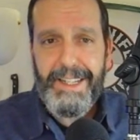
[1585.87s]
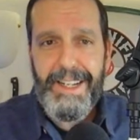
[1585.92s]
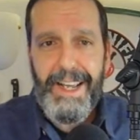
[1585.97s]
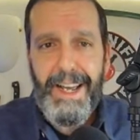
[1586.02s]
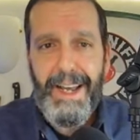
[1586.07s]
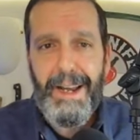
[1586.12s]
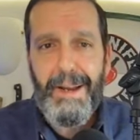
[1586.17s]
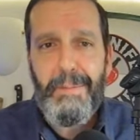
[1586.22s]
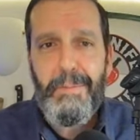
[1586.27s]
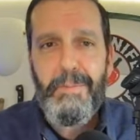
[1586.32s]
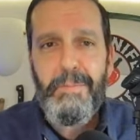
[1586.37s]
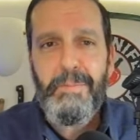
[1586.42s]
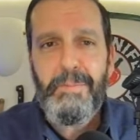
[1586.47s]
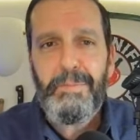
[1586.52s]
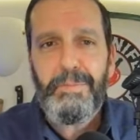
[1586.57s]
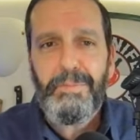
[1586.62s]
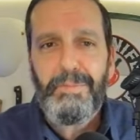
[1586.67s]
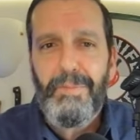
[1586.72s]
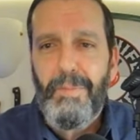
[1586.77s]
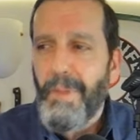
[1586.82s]
day,
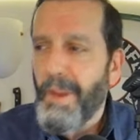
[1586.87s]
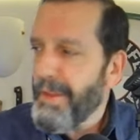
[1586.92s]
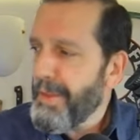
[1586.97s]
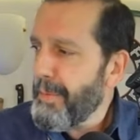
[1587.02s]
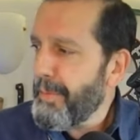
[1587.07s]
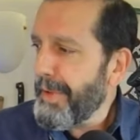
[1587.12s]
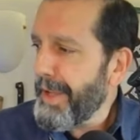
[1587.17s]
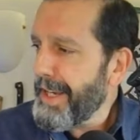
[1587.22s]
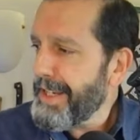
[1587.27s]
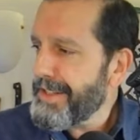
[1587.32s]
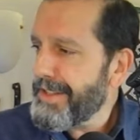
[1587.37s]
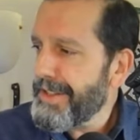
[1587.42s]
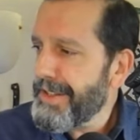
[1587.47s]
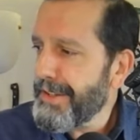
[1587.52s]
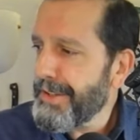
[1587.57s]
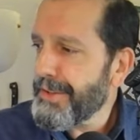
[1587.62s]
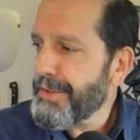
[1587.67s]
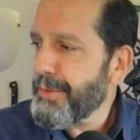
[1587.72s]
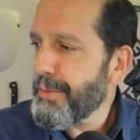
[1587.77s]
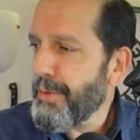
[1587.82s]
the blade
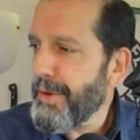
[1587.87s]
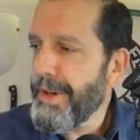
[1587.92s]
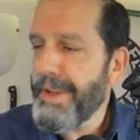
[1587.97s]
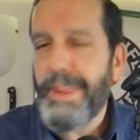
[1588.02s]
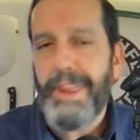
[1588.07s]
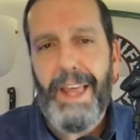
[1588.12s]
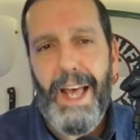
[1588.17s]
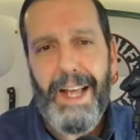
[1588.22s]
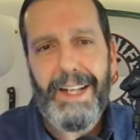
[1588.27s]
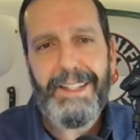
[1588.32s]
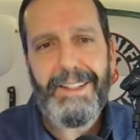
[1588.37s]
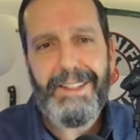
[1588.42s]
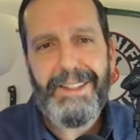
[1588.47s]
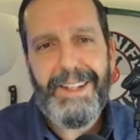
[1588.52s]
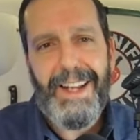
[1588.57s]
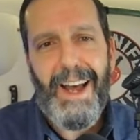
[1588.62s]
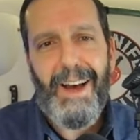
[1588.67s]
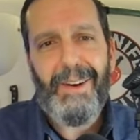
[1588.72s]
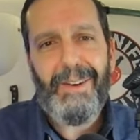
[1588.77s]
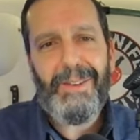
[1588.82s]
steels weren't that
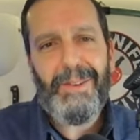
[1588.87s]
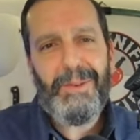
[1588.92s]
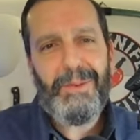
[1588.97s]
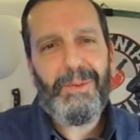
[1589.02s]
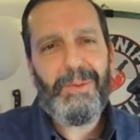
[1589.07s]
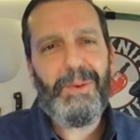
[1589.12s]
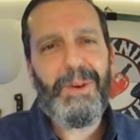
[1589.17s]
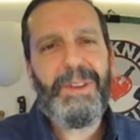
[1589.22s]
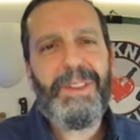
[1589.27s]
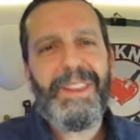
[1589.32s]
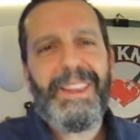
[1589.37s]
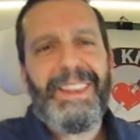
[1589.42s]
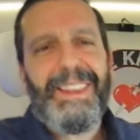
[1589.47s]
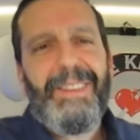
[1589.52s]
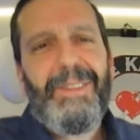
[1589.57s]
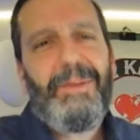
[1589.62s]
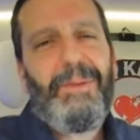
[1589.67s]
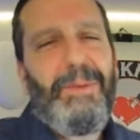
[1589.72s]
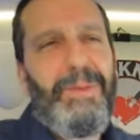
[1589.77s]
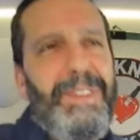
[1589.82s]
stout, weren't,
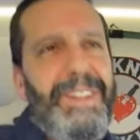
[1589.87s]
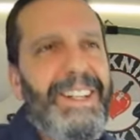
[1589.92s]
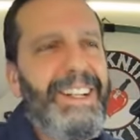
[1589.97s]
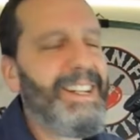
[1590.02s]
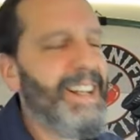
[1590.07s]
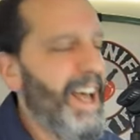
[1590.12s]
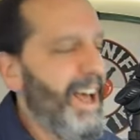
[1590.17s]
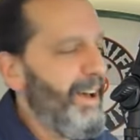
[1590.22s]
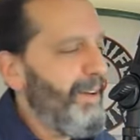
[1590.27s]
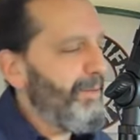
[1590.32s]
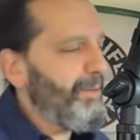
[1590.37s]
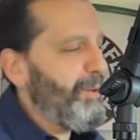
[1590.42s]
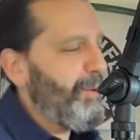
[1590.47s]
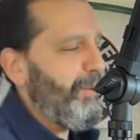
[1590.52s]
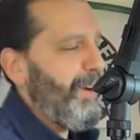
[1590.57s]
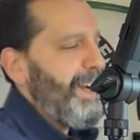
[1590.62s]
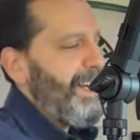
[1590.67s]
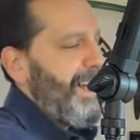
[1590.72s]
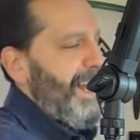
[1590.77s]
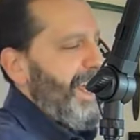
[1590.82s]
didn't have
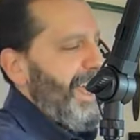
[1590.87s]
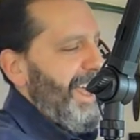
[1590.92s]
great.